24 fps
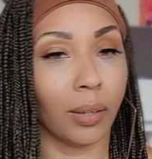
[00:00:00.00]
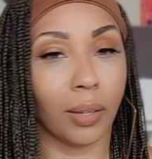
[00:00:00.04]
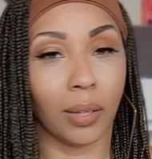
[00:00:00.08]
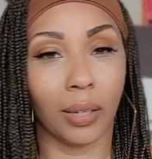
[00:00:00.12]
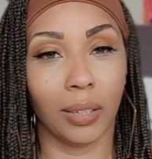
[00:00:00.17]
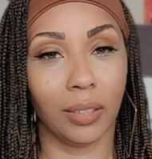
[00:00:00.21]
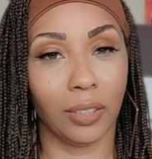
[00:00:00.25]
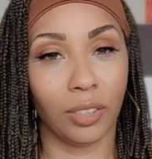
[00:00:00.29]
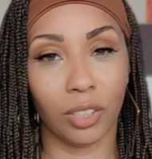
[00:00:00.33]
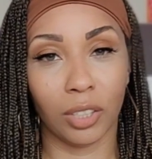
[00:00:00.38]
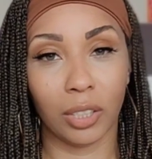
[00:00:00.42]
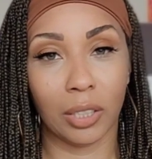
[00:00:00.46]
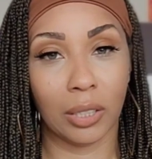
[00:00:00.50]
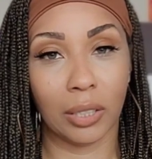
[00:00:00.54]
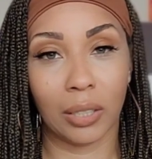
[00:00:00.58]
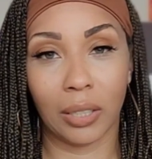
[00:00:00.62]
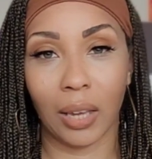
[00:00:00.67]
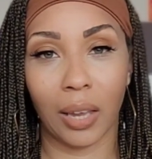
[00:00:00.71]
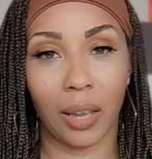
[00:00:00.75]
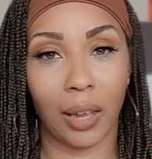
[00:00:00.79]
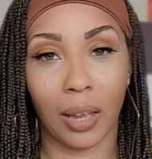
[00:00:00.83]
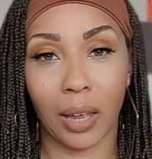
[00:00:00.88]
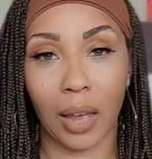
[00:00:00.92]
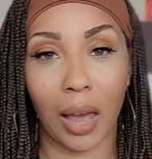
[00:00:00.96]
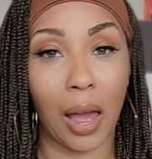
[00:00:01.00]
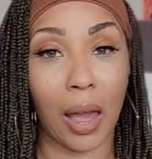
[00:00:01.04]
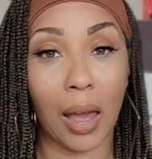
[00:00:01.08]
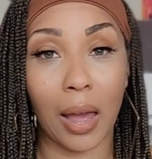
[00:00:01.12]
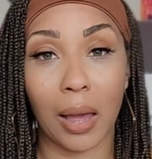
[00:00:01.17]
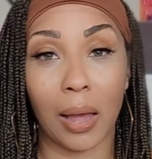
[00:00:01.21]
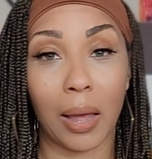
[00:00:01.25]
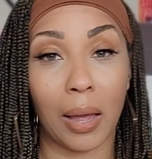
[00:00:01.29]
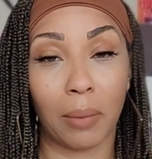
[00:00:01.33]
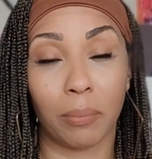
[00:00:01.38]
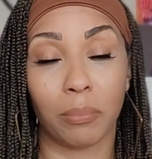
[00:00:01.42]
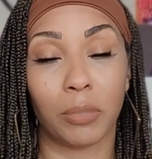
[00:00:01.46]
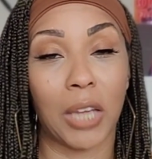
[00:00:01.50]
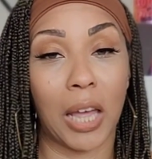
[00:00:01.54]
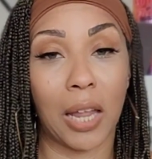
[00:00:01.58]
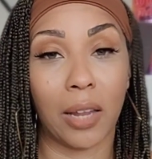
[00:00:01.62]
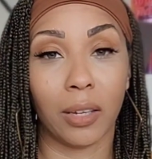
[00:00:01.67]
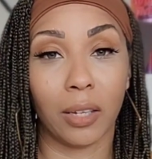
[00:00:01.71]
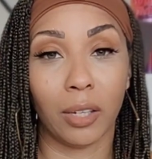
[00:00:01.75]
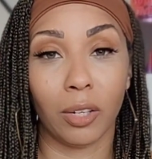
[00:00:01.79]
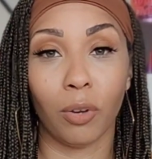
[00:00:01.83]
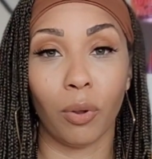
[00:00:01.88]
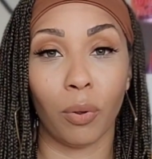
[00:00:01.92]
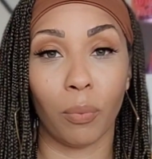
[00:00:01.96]
it just I'm
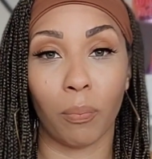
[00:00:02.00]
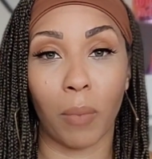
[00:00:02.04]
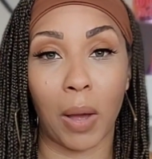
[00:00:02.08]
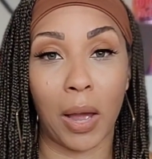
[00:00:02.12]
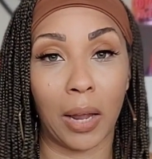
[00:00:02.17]
telling you,